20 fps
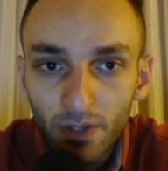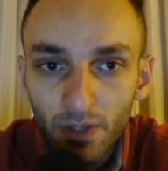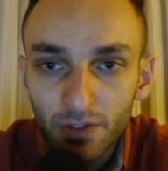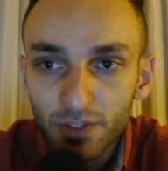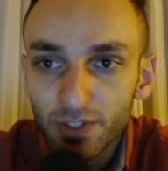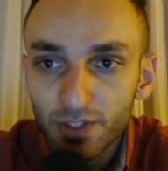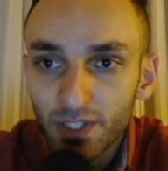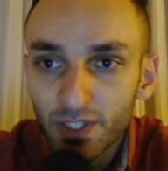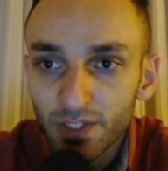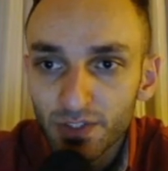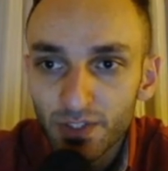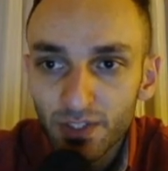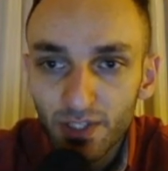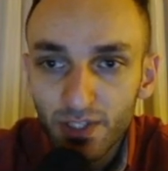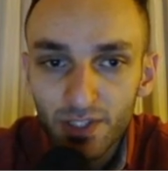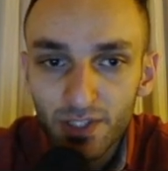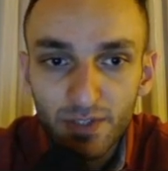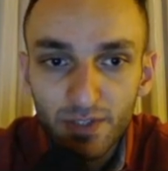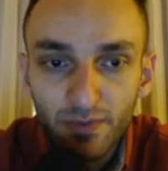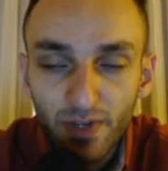D takes c,
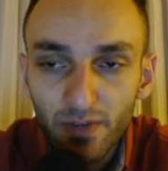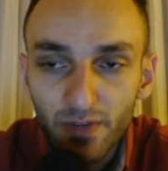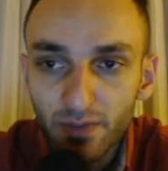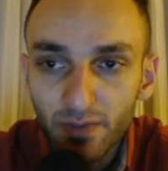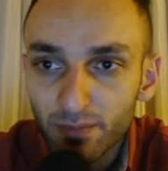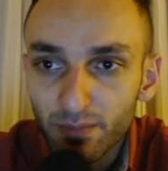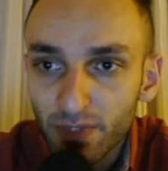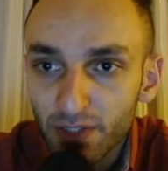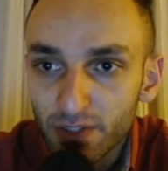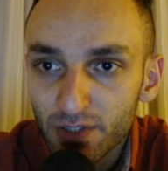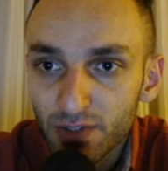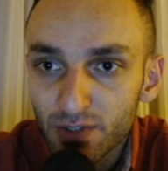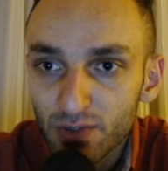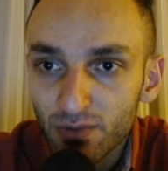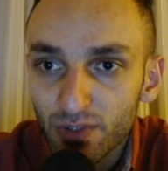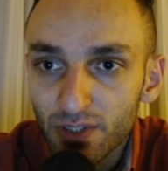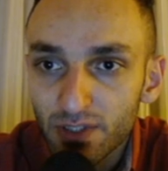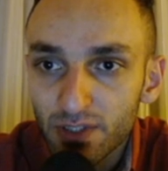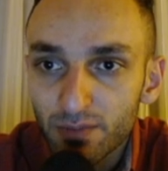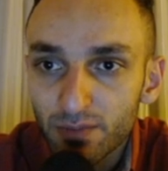knight c5, and black is
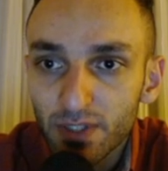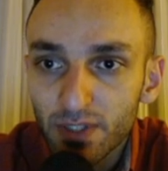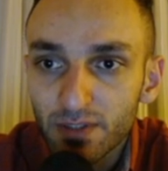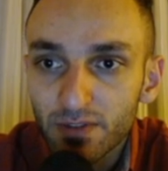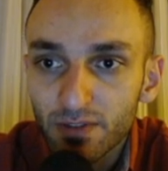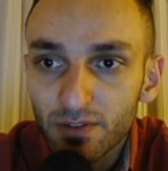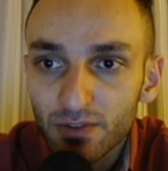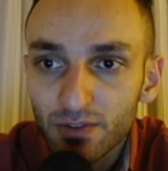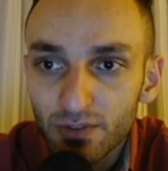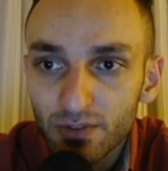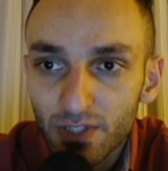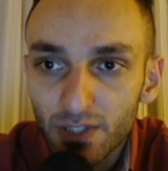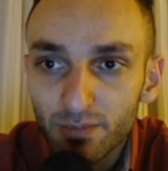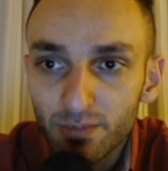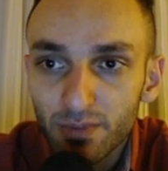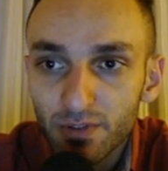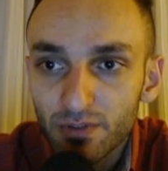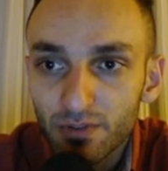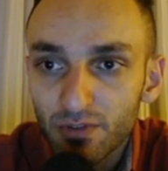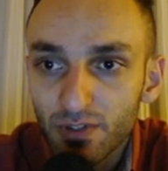already better. Knight
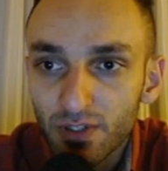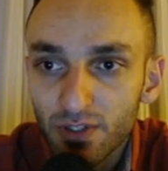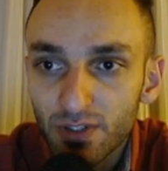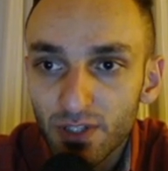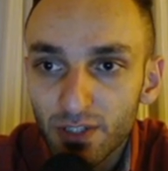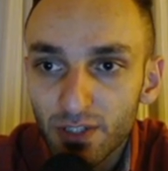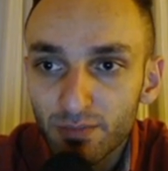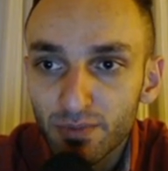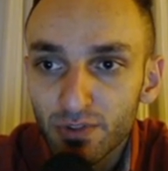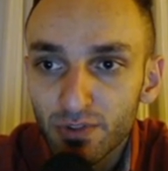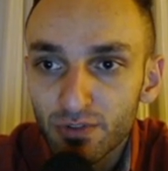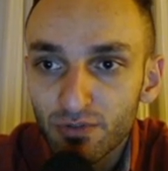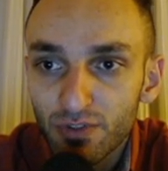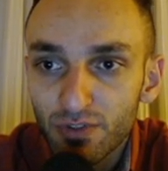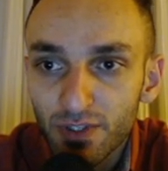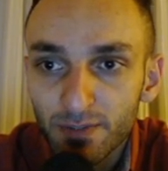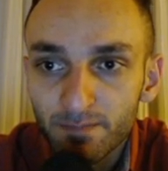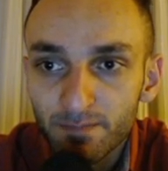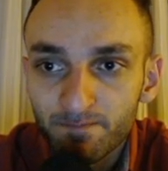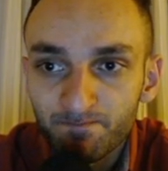b3, knight
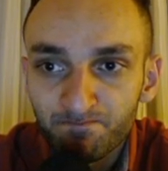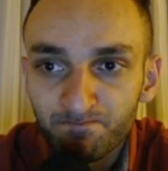b3.